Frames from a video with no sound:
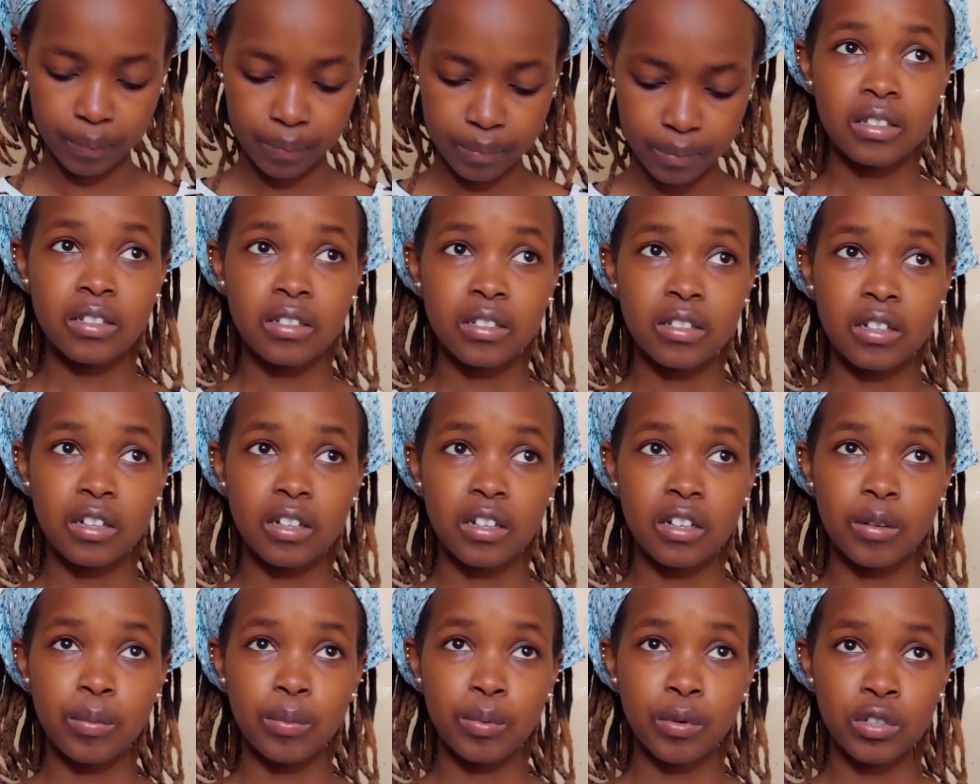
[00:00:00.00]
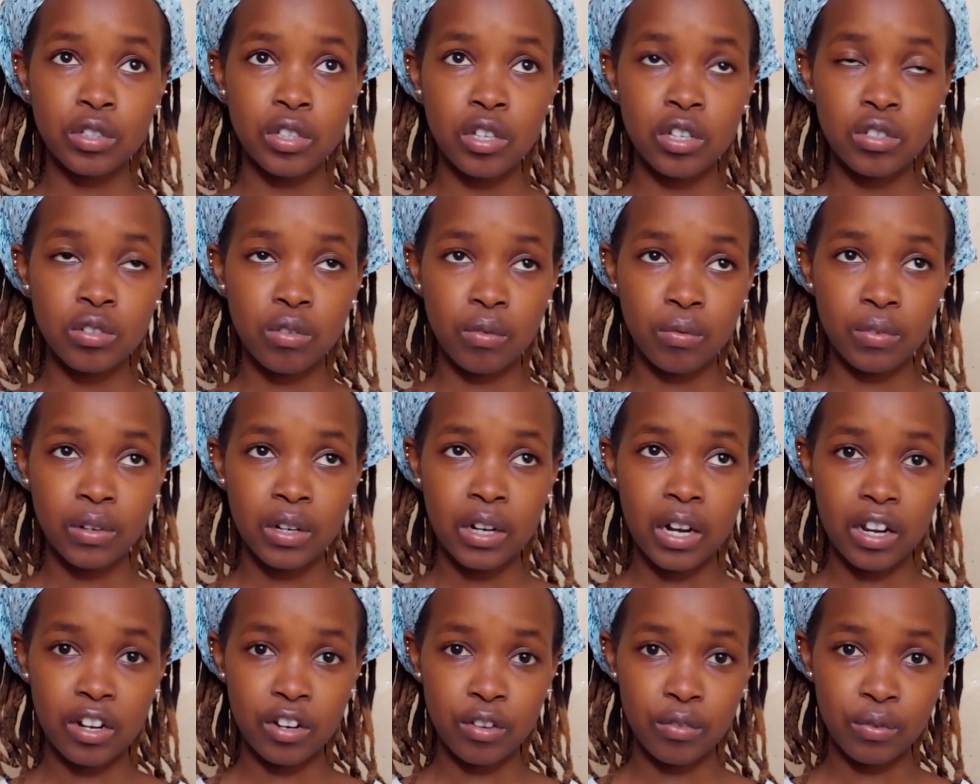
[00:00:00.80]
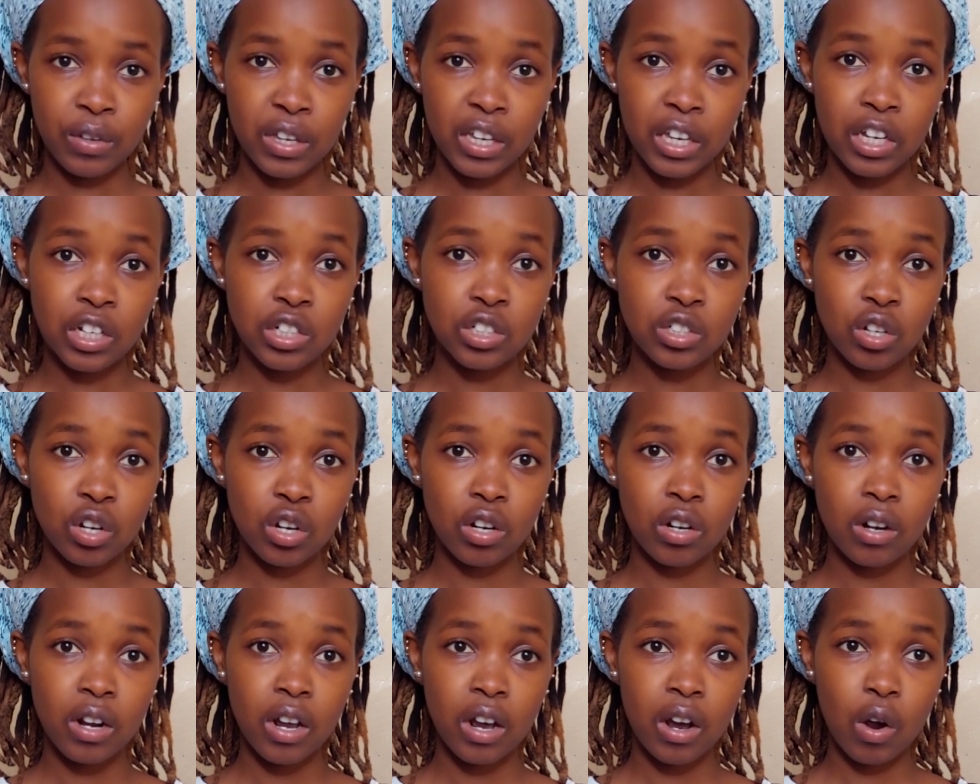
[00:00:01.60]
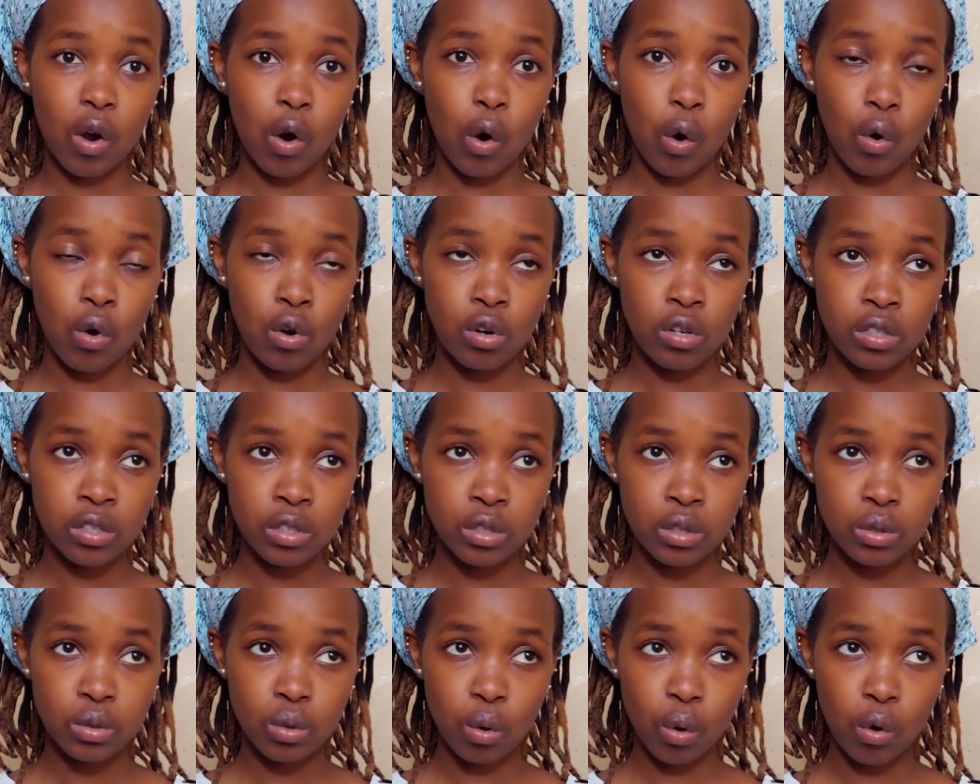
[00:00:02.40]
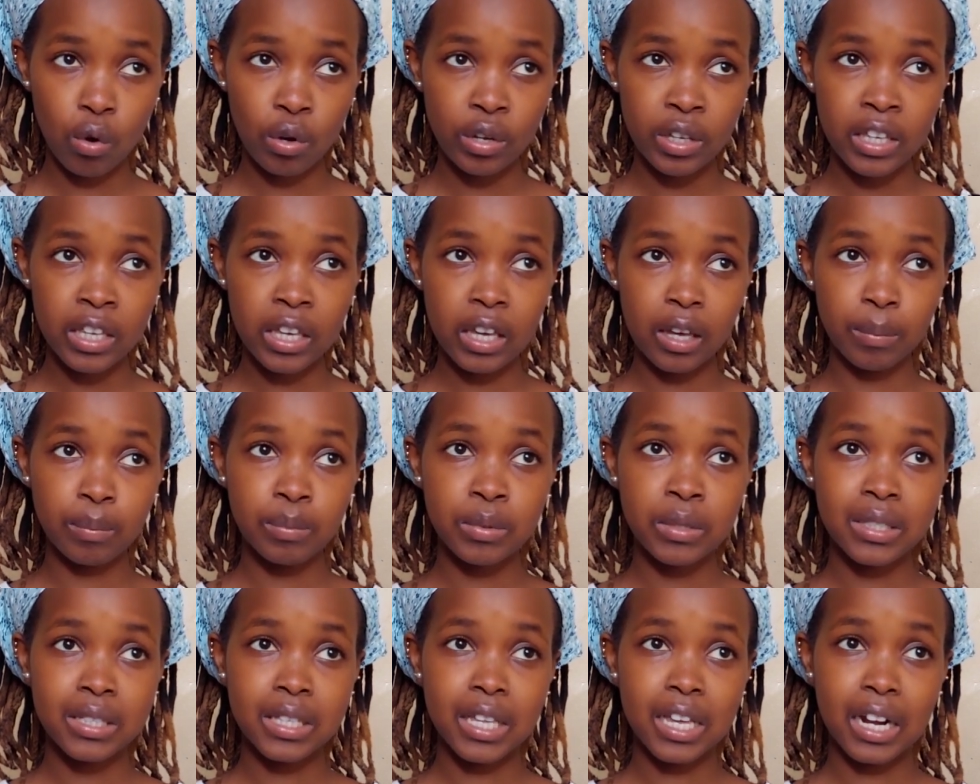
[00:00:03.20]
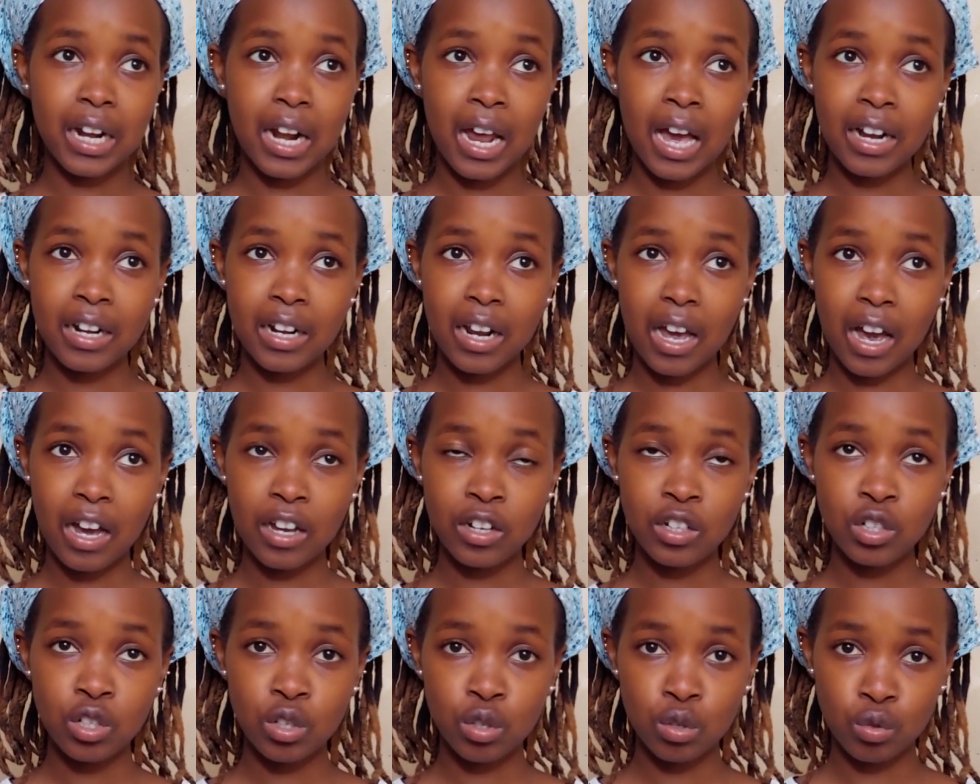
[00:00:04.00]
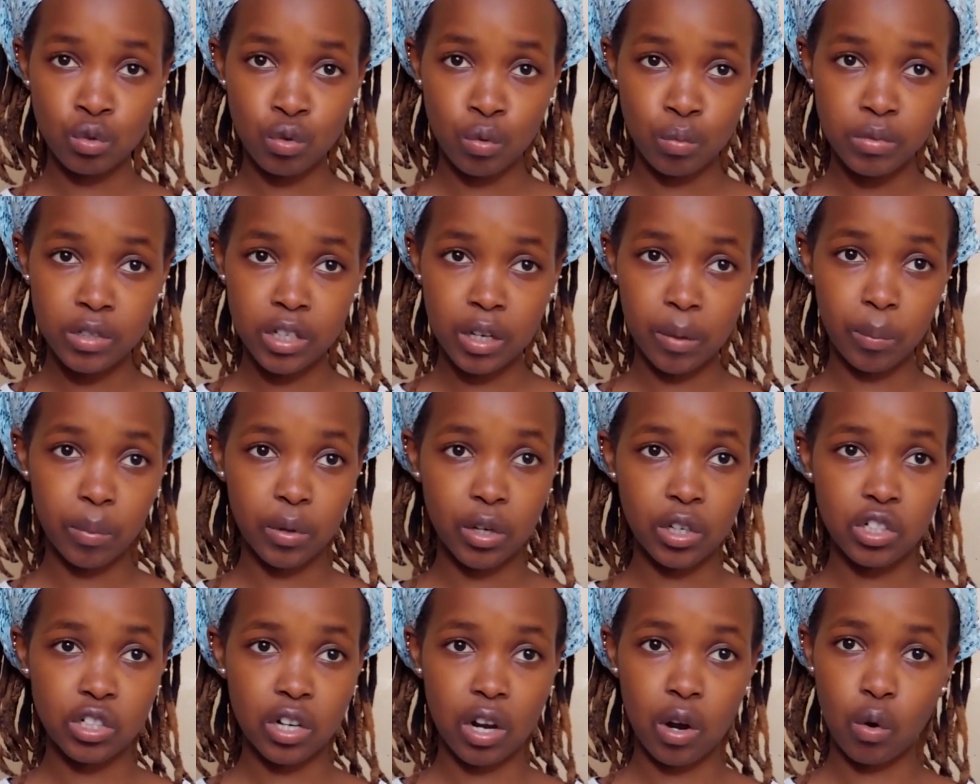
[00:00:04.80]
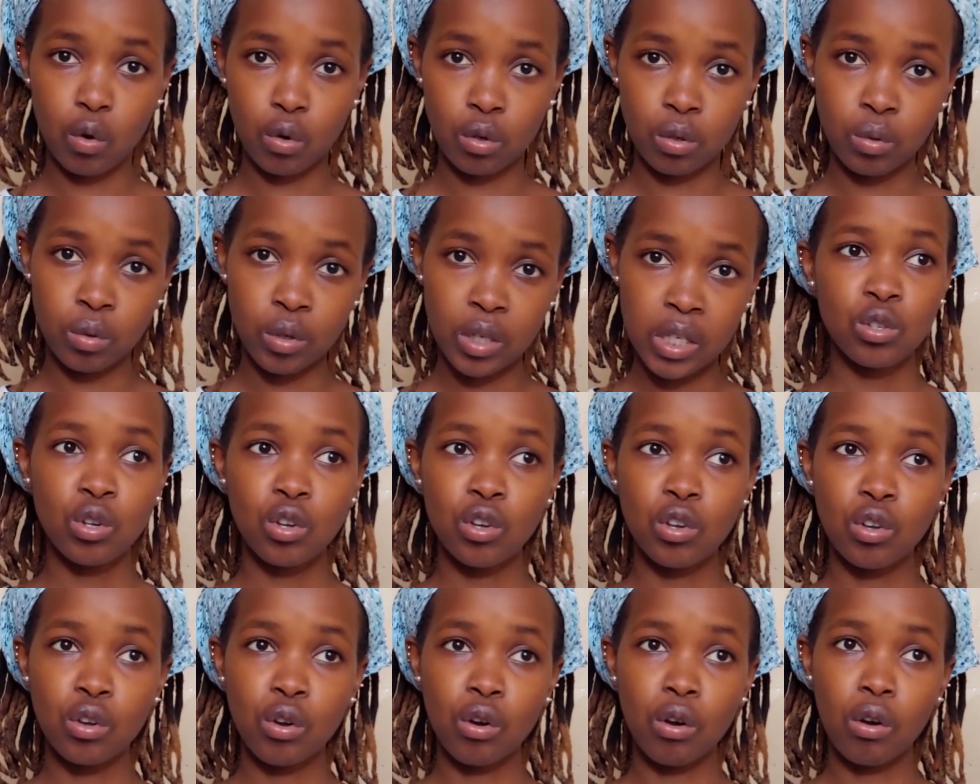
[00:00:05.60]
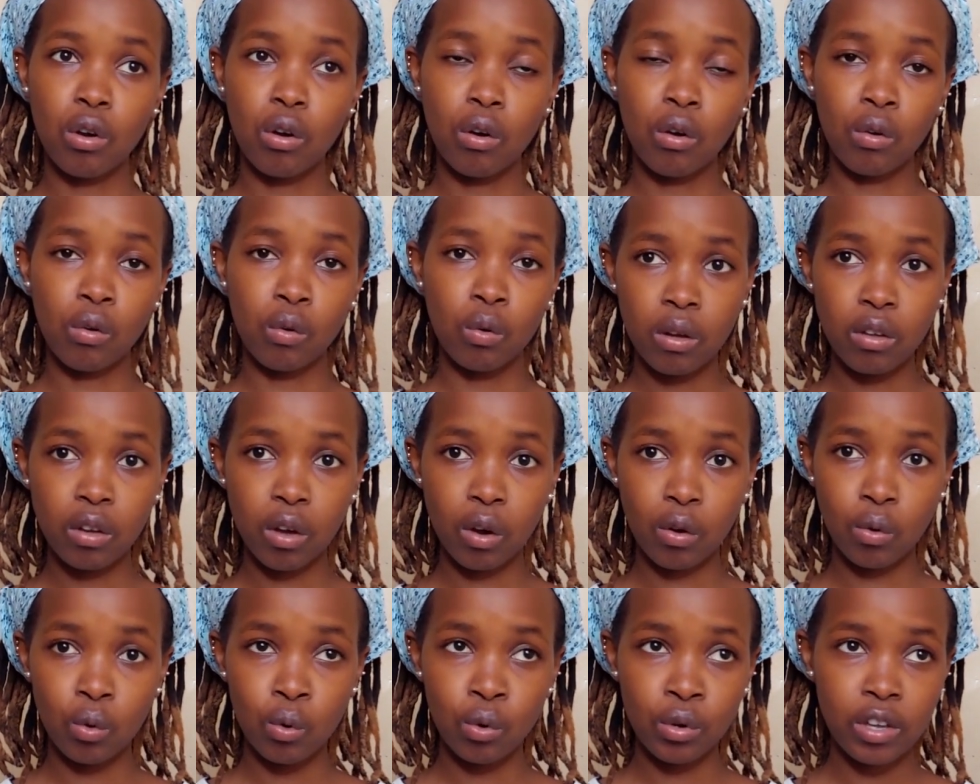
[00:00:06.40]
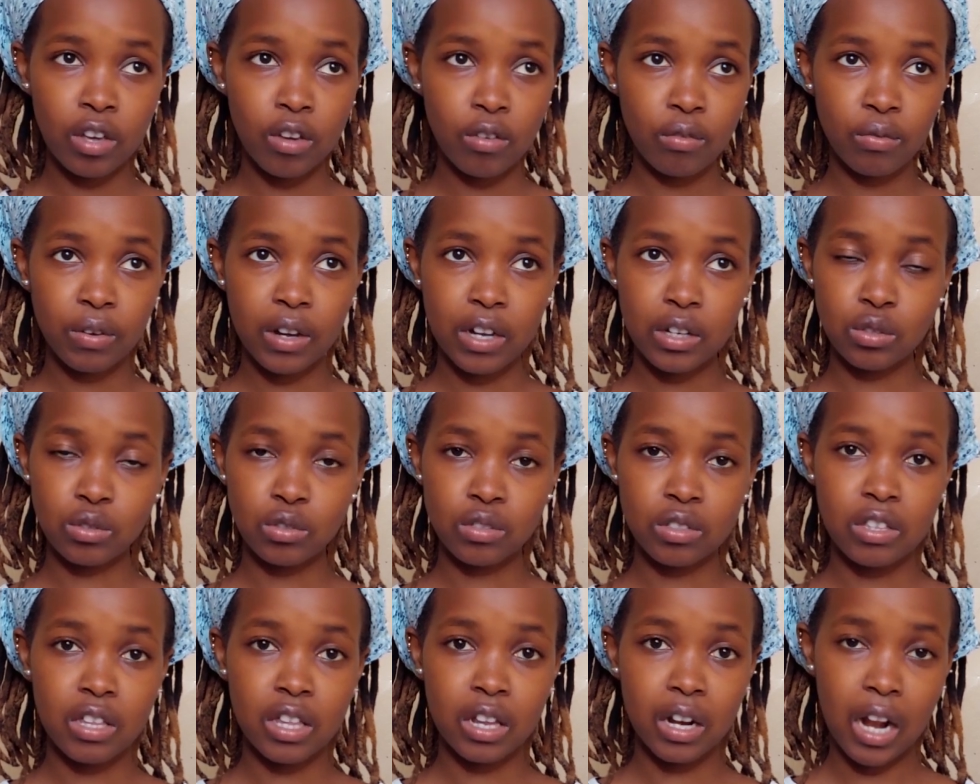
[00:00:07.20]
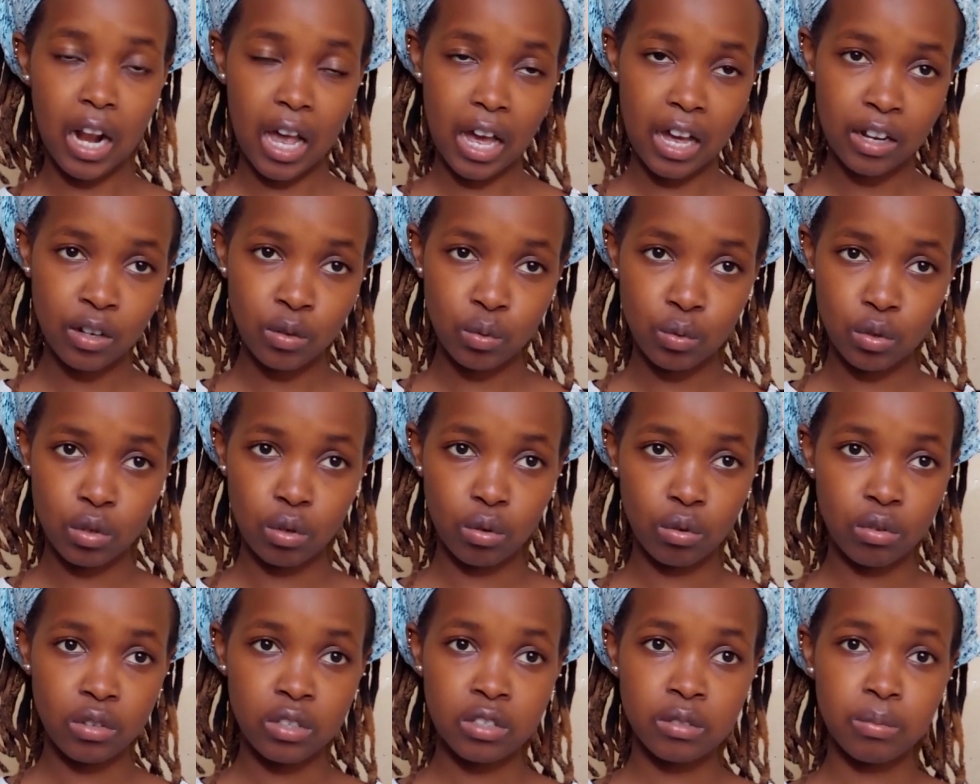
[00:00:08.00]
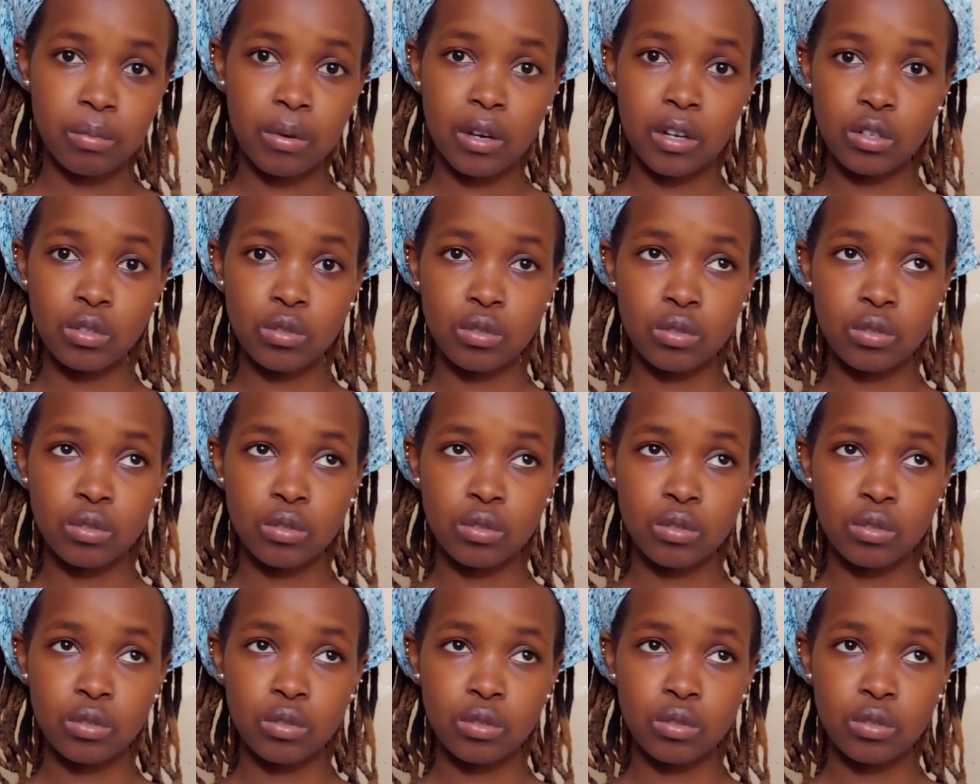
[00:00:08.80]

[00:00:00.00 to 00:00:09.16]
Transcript: The process of clarification also keeps the lard at room temperature always. So your cooking fat or the lard will always be